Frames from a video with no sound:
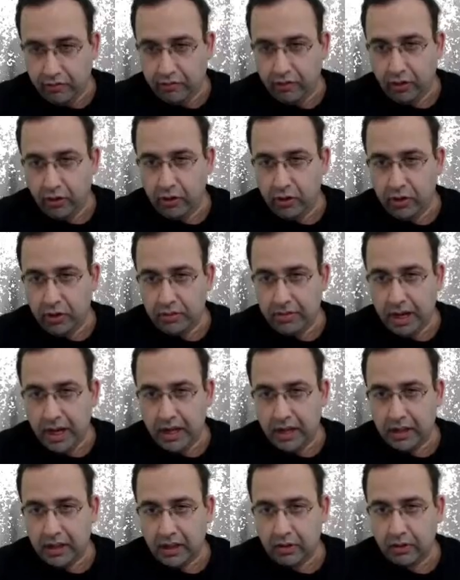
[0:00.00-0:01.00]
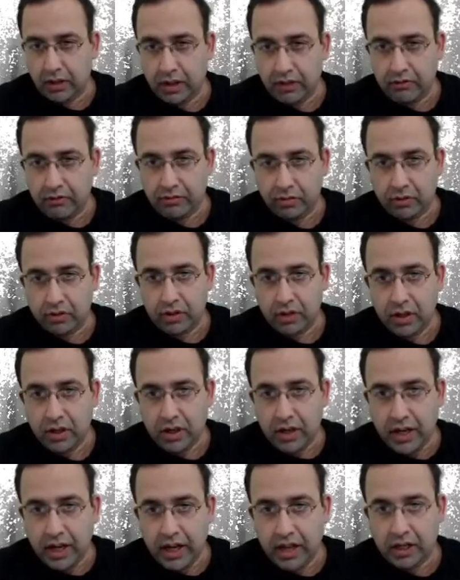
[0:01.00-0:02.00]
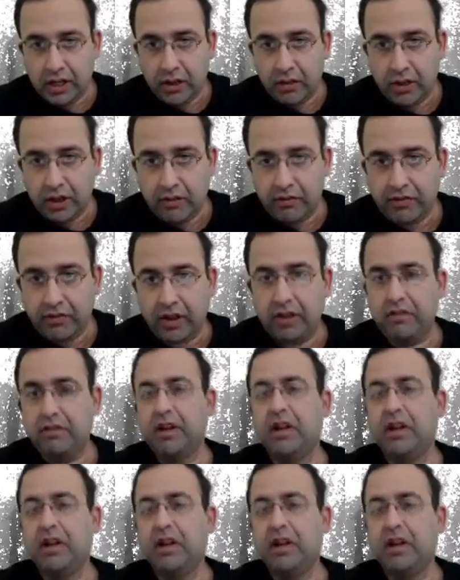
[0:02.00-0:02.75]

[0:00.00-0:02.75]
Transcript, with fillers: followed by interleukin four. Interleukin five.